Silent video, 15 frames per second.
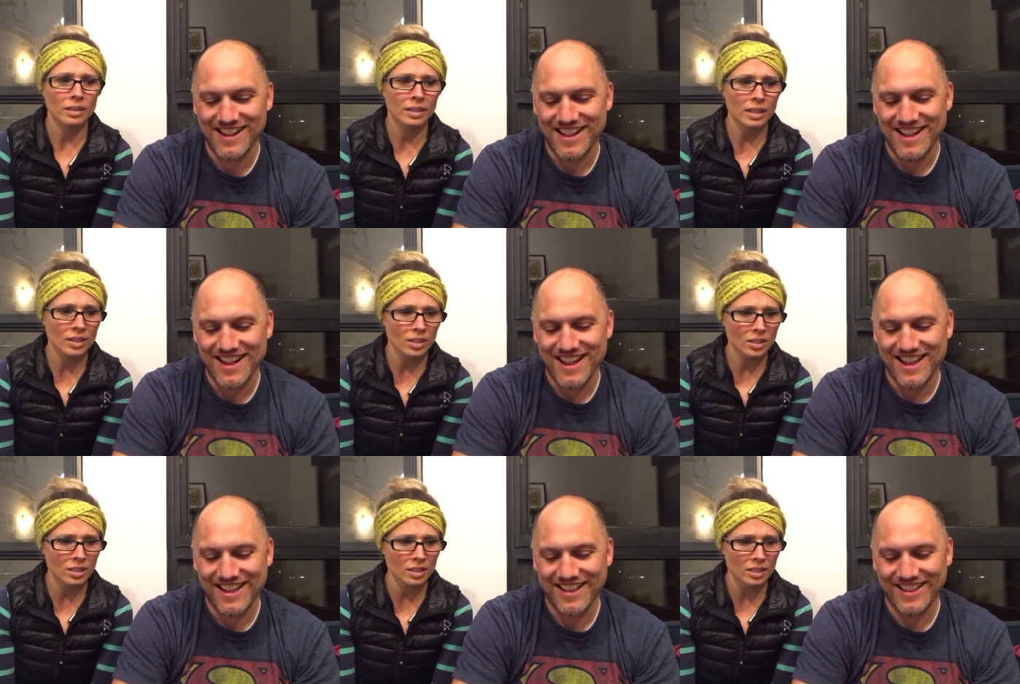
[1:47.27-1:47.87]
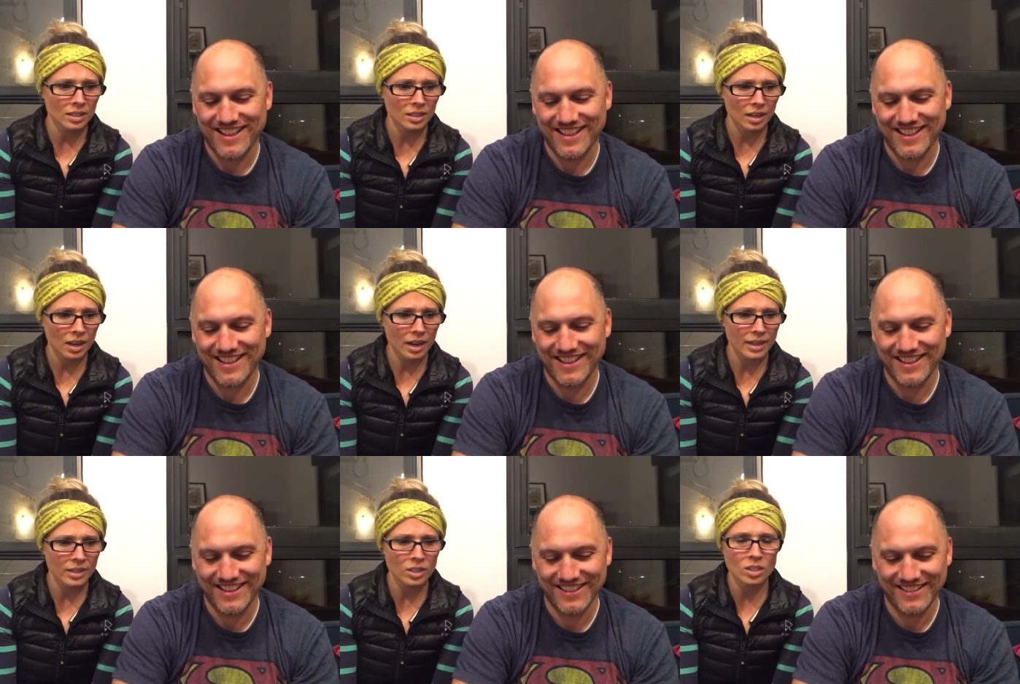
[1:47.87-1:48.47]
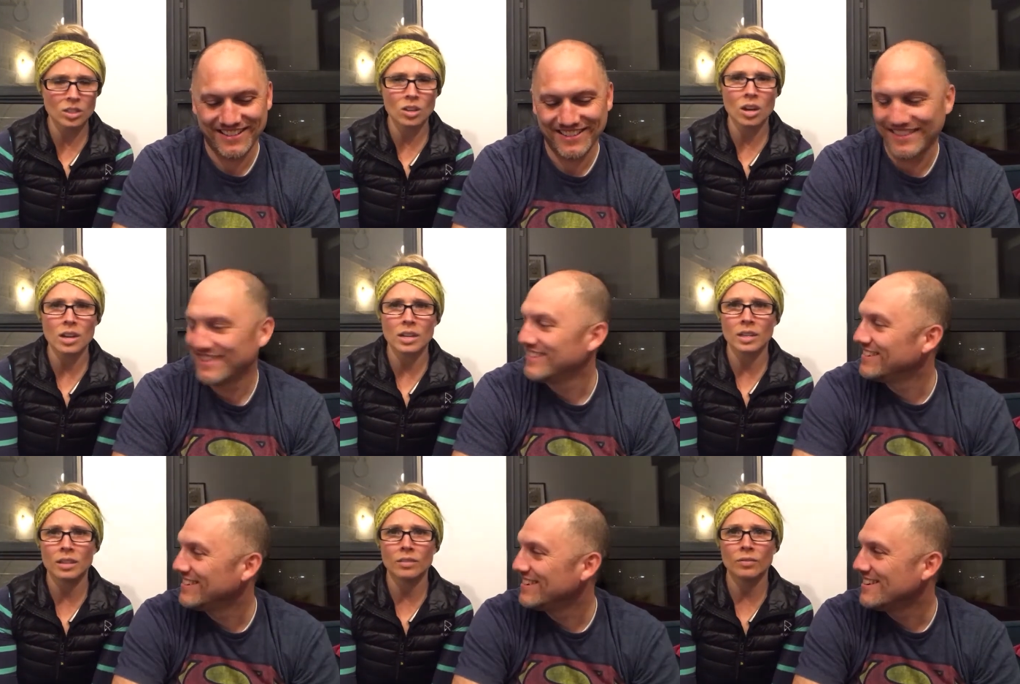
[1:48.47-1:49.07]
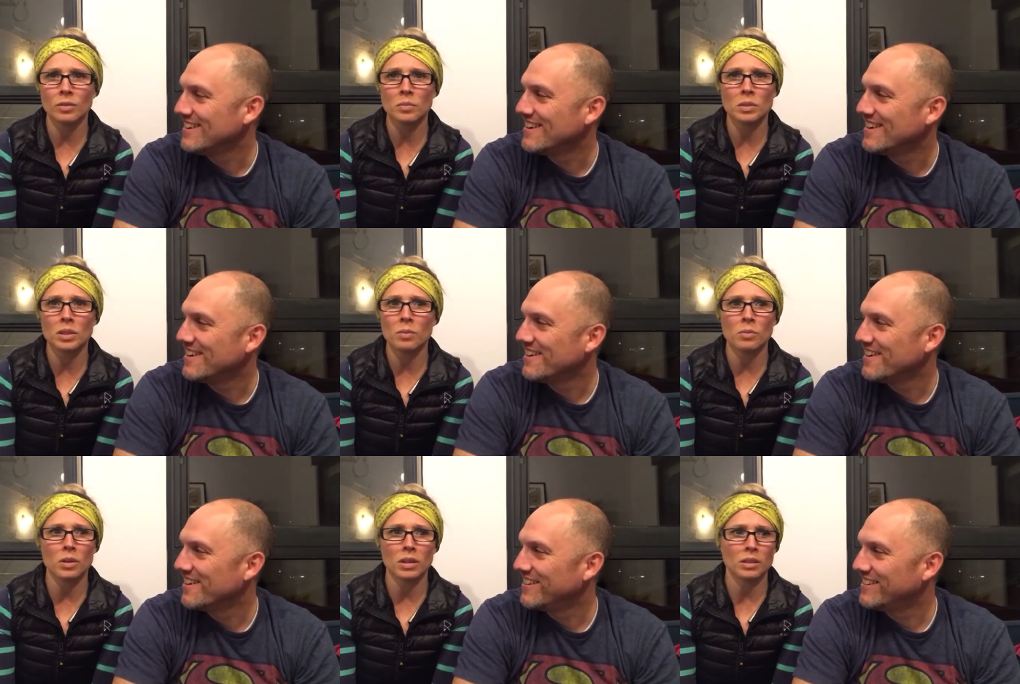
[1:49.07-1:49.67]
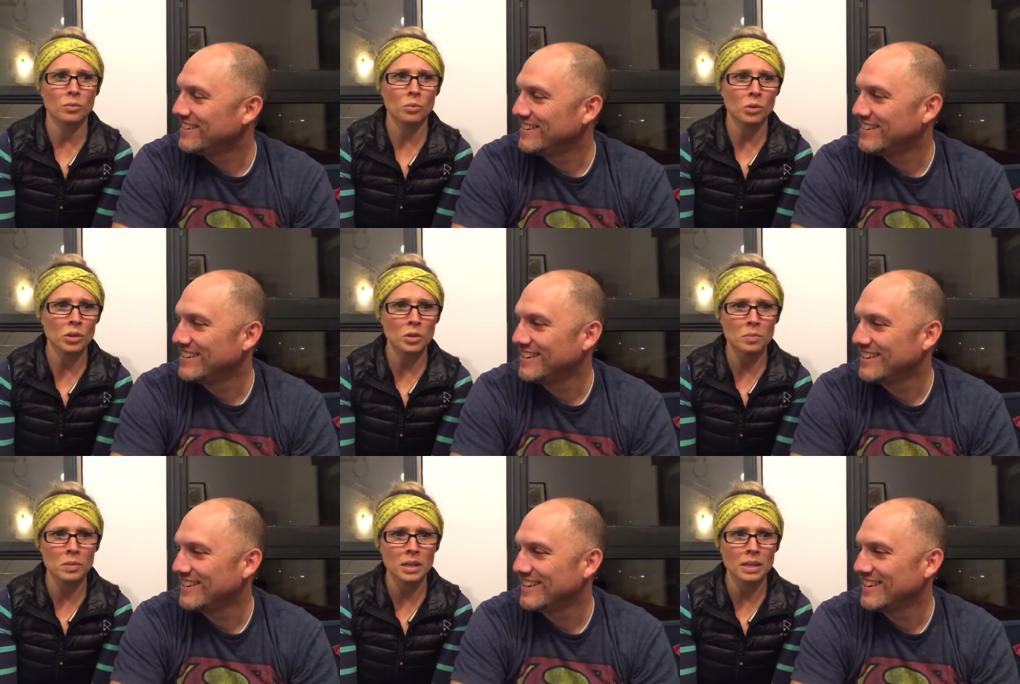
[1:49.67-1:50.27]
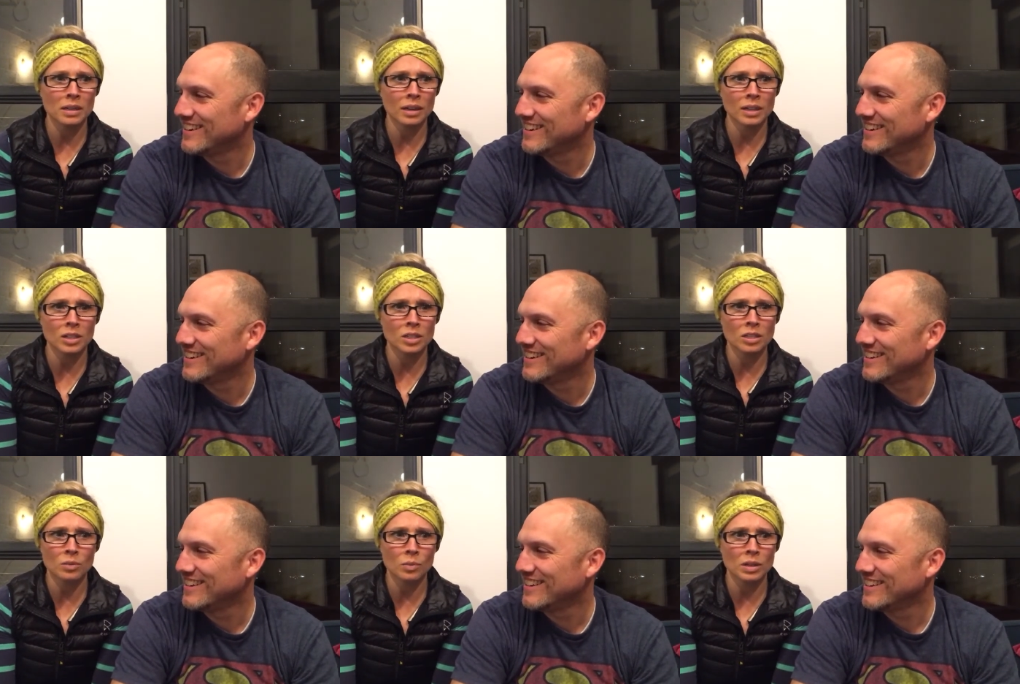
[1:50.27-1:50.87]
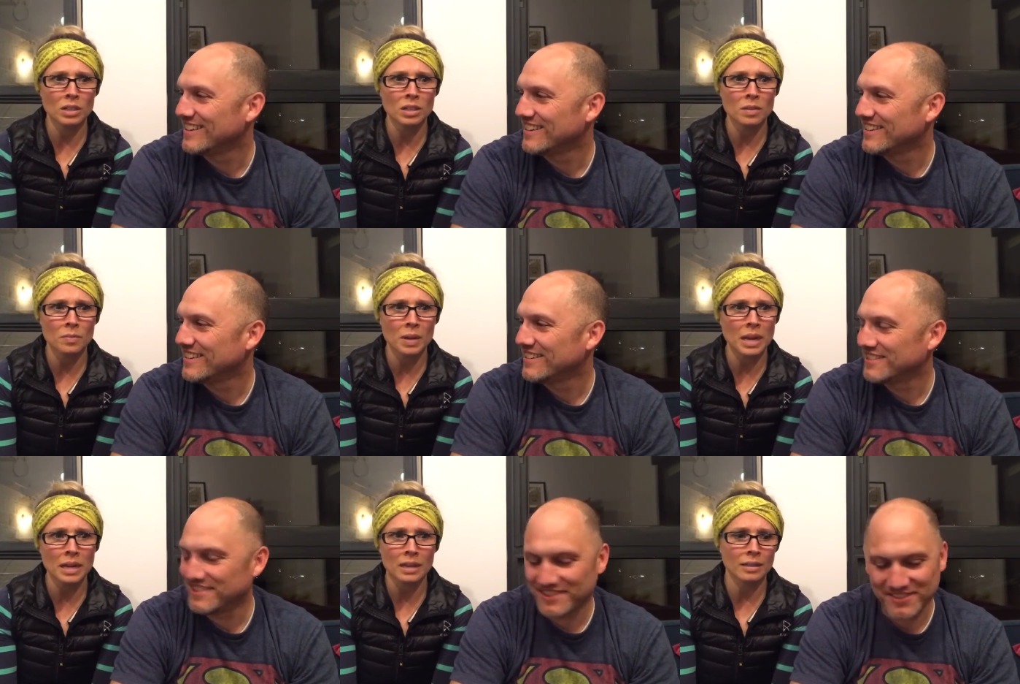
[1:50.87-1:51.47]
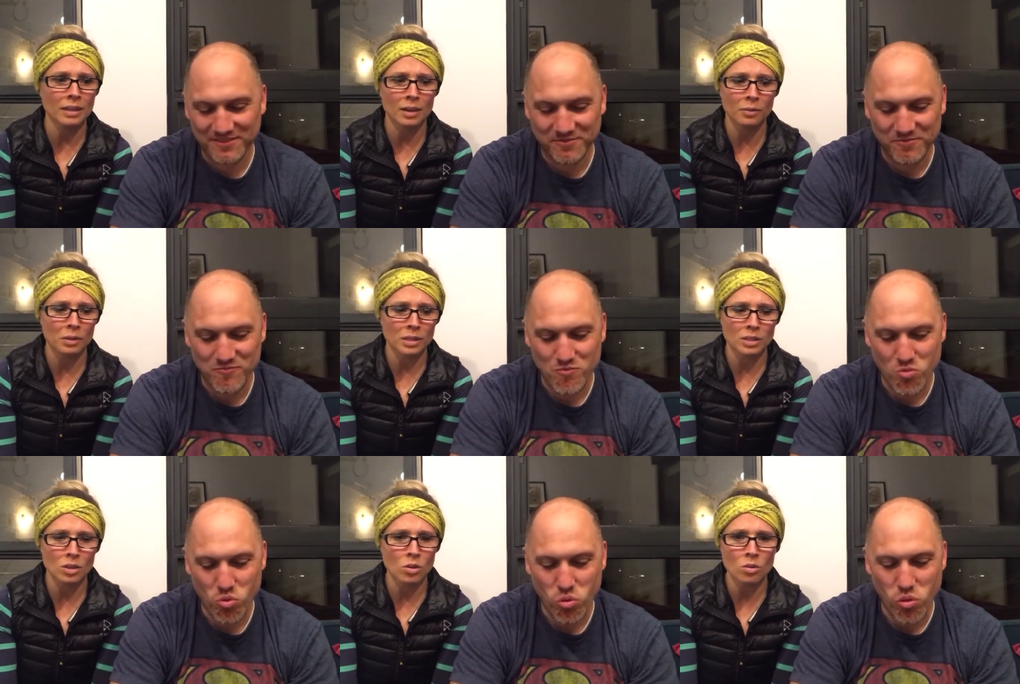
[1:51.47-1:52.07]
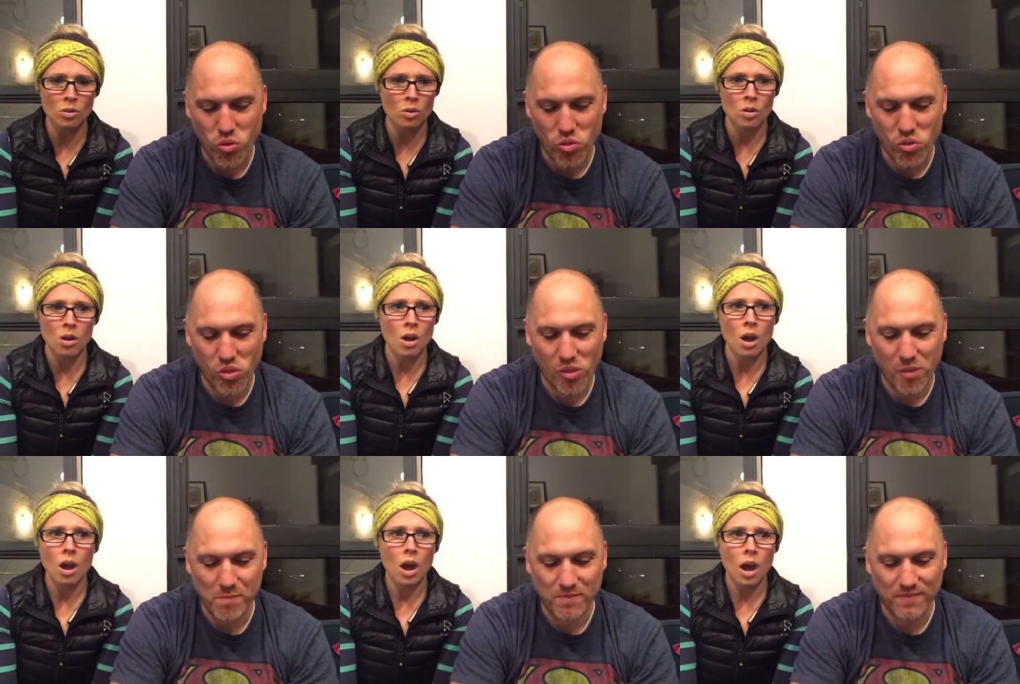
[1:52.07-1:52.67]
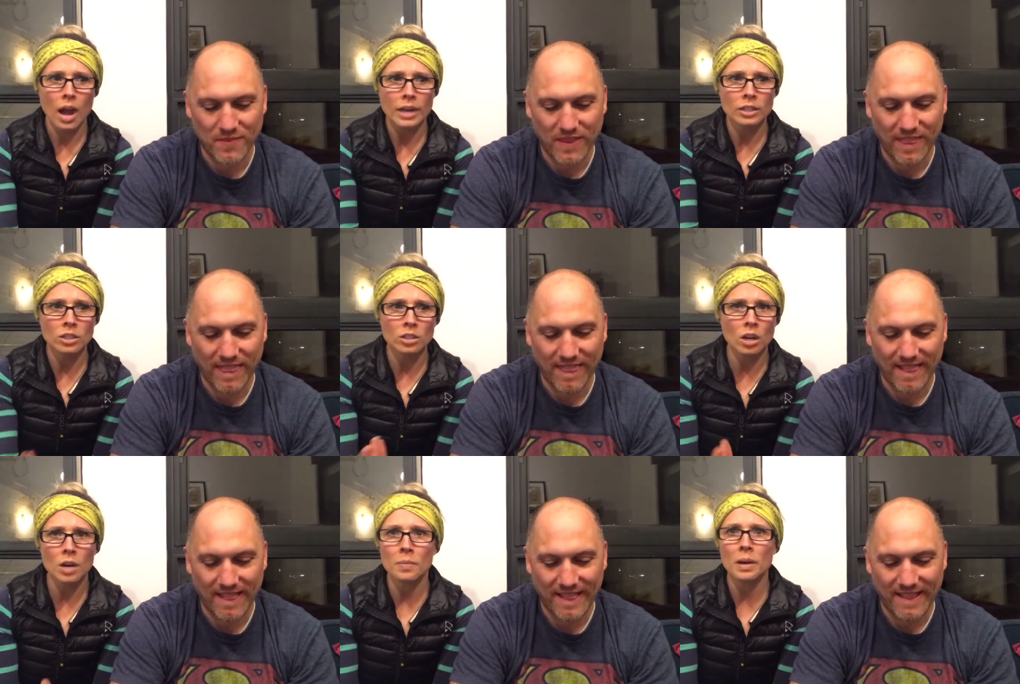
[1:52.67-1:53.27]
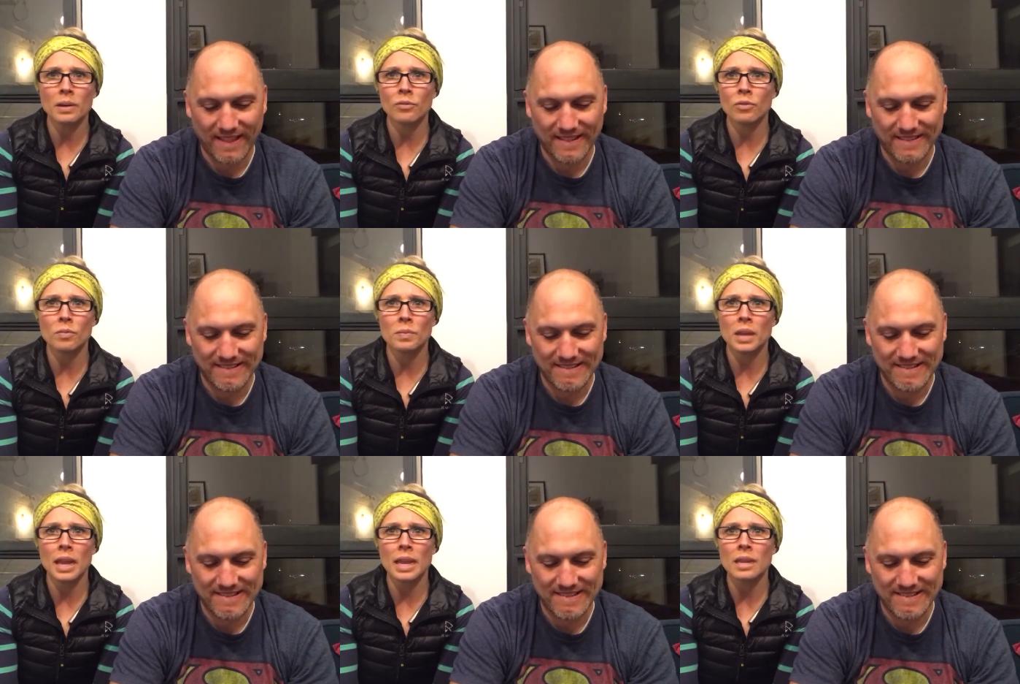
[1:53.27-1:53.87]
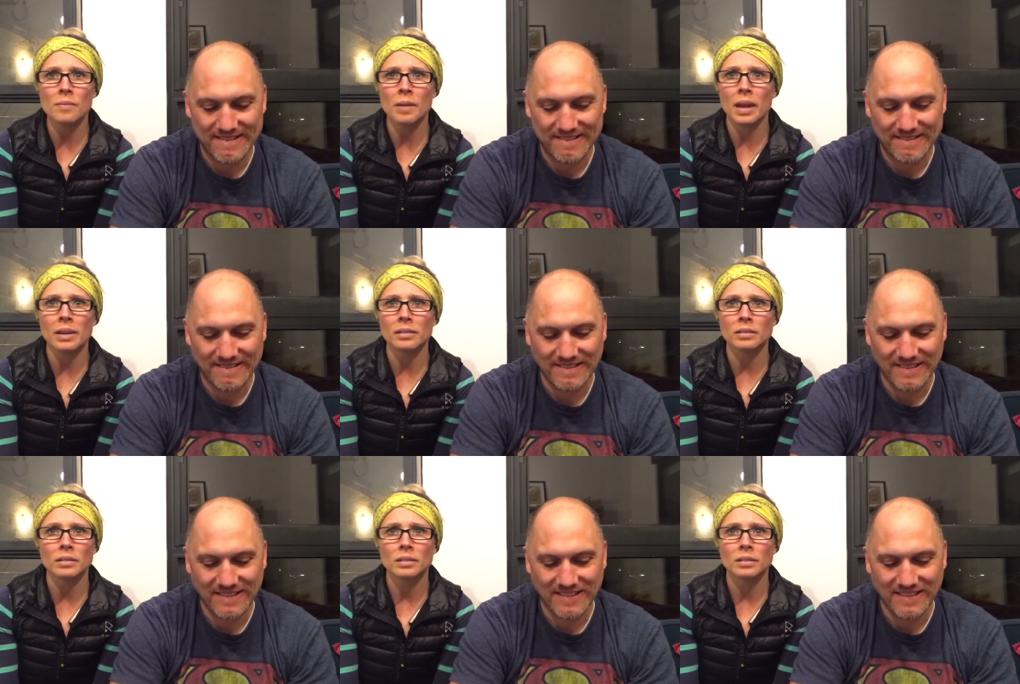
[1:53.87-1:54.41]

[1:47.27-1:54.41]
Speaker 1: They just I just got it from someone. What do you mean? I just went to the bank and then I realized, oh no, I just got it back from the Eggman.